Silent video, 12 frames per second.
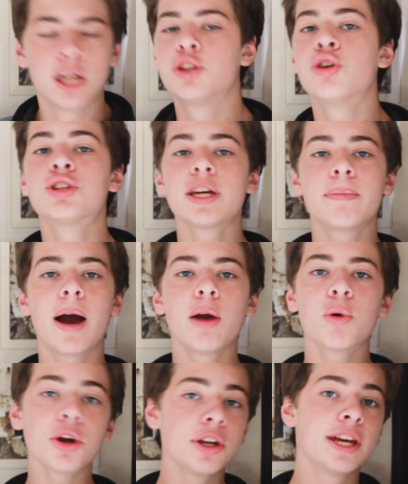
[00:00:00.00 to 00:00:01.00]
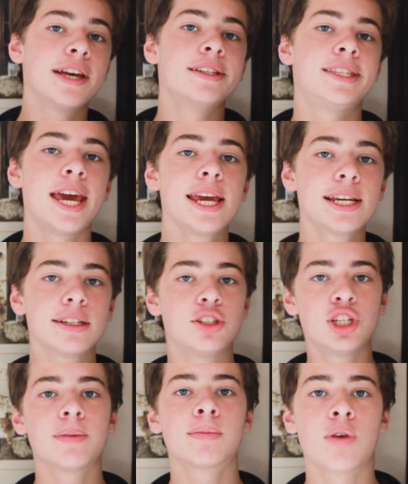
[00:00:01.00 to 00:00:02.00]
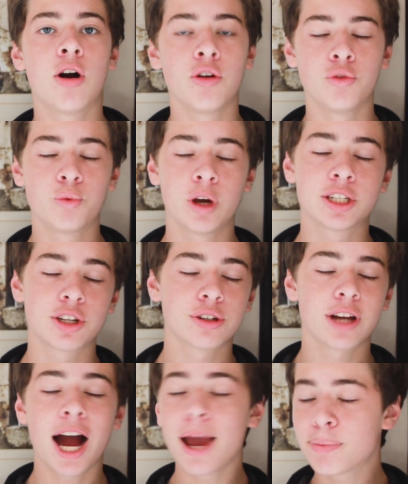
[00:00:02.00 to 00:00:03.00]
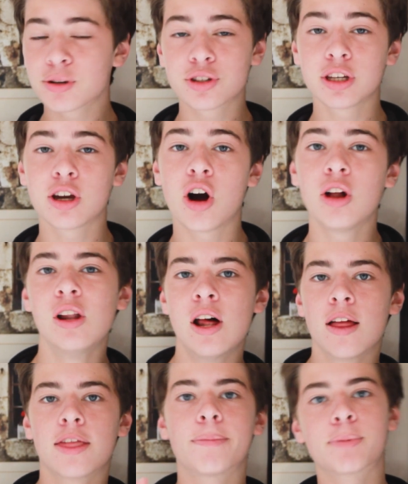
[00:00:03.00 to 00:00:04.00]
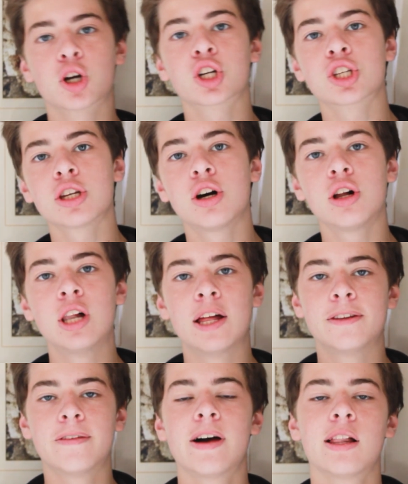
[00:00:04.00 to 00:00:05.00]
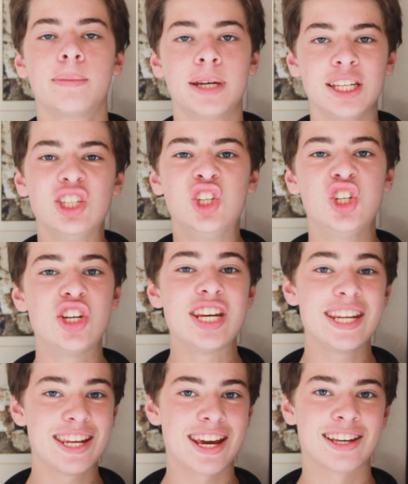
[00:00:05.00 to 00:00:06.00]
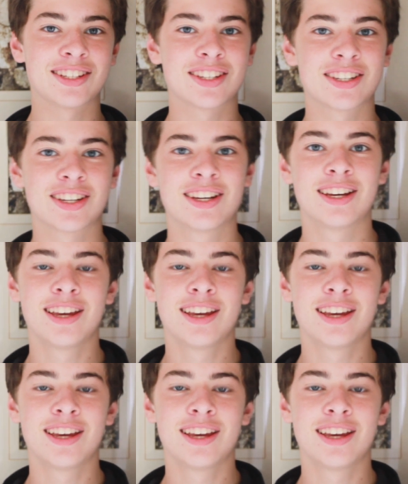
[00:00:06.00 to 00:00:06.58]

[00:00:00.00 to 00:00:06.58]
Don't take my word, take Jim Rohn, which I personally call the personal development genius.